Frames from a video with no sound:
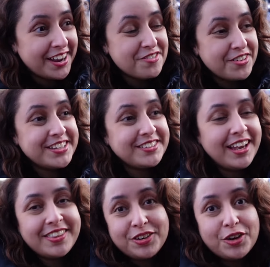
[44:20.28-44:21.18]
at events
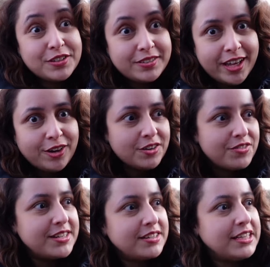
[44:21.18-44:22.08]
like, you know, today, on
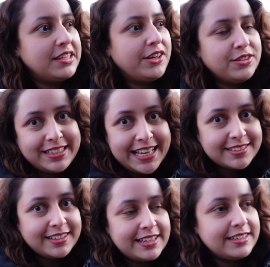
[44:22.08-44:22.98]
events like today, on
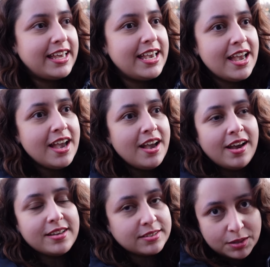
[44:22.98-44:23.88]
days like today,
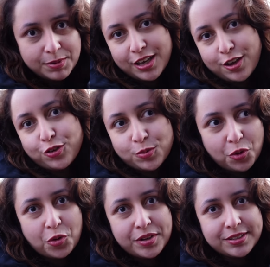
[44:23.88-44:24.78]
it's going to be even
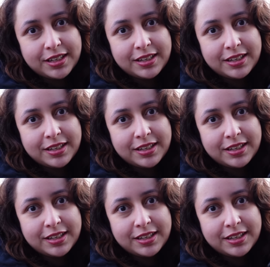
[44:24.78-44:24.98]
more busy.